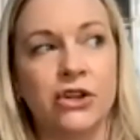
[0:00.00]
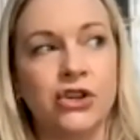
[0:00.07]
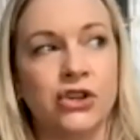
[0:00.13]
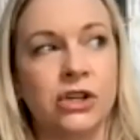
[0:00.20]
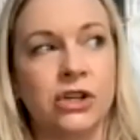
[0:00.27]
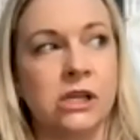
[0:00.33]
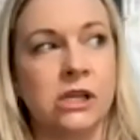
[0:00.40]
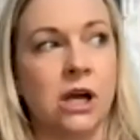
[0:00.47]

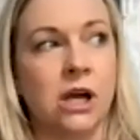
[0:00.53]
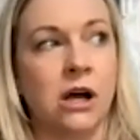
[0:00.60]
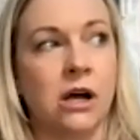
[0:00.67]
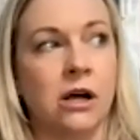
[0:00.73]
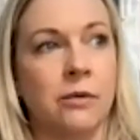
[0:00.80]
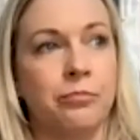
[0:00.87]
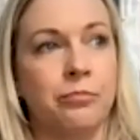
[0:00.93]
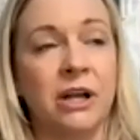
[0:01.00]
she
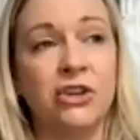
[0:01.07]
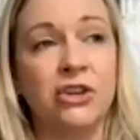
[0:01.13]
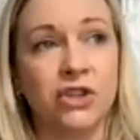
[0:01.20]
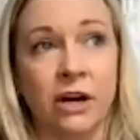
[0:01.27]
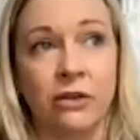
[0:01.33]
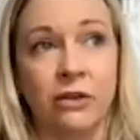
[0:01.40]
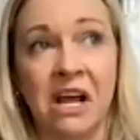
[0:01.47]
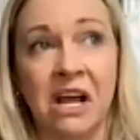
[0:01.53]
pitched
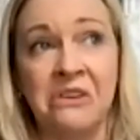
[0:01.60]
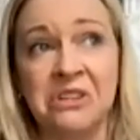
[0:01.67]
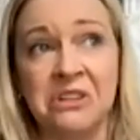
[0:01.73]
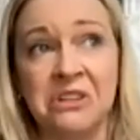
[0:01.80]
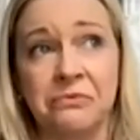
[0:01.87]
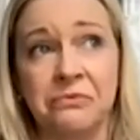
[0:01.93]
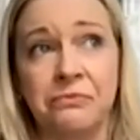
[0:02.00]
that around to,